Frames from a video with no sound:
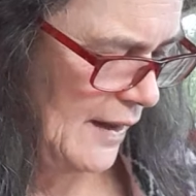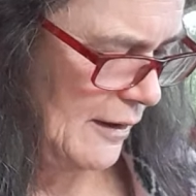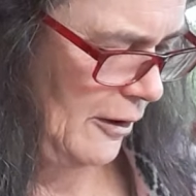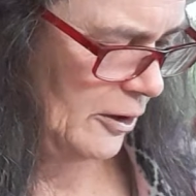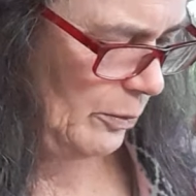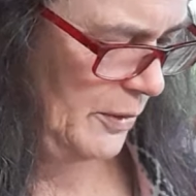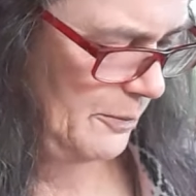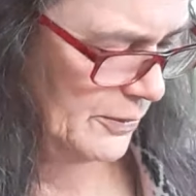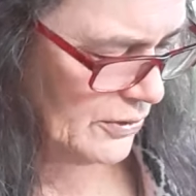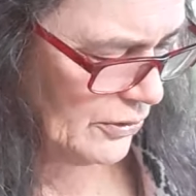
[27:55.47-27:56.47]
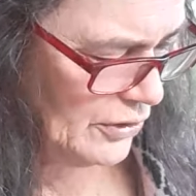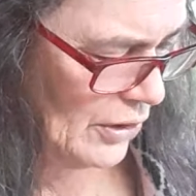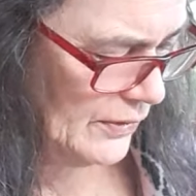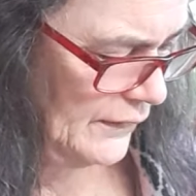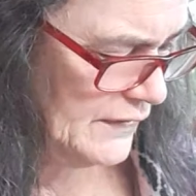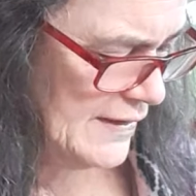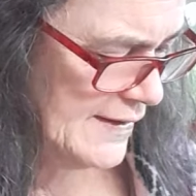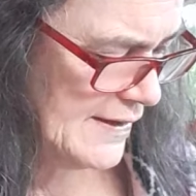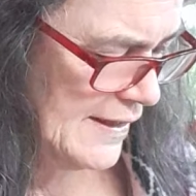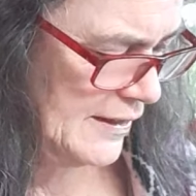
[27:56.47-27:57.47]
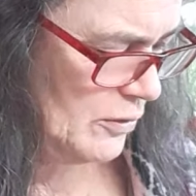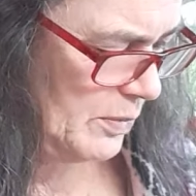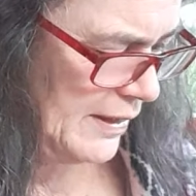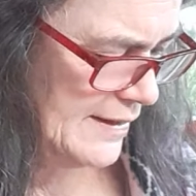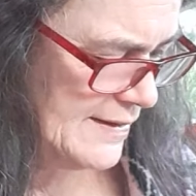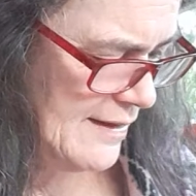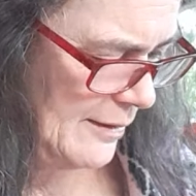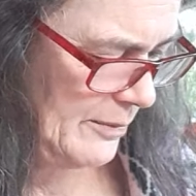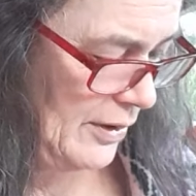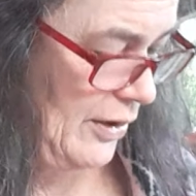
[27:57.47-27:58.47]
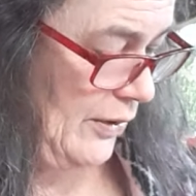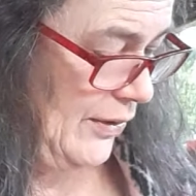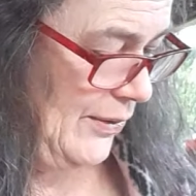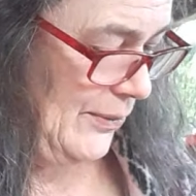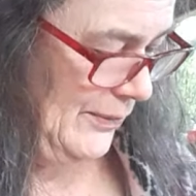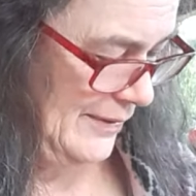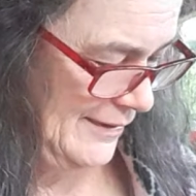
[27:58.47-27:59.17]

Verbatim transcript: All the people took note of this, and it pleased them. Oh,